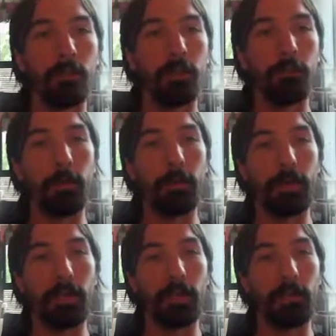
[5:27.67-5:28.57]
It will
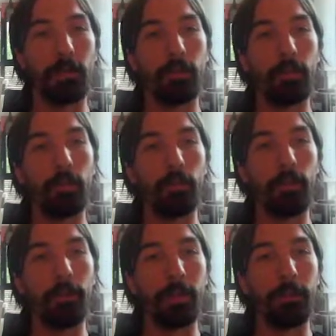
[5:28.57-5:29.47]
be
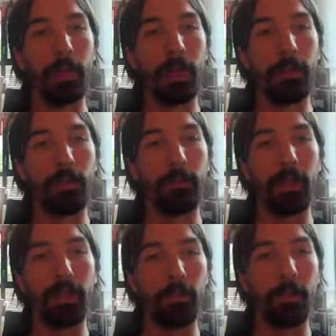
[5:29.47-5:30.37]
255
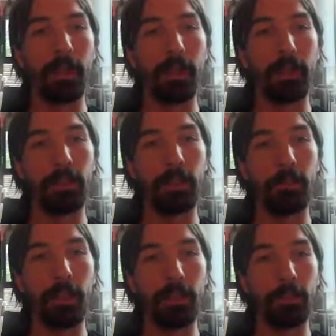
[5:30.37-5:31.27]
divided by T
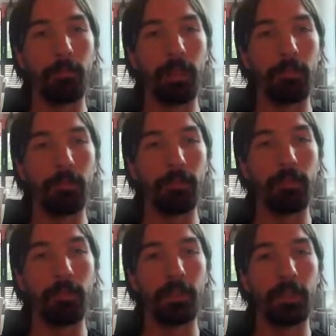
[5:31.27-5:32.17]
max minus
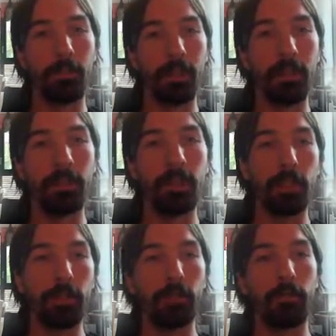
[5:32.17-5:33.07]

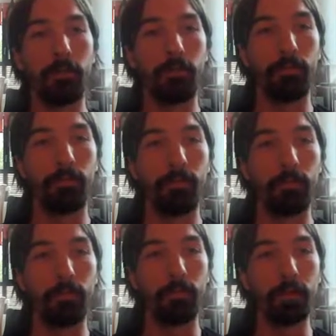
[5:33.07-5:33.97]
that's our new, new
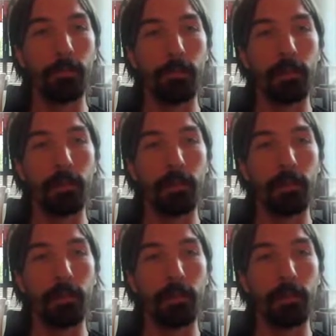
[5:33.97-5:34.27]
slope,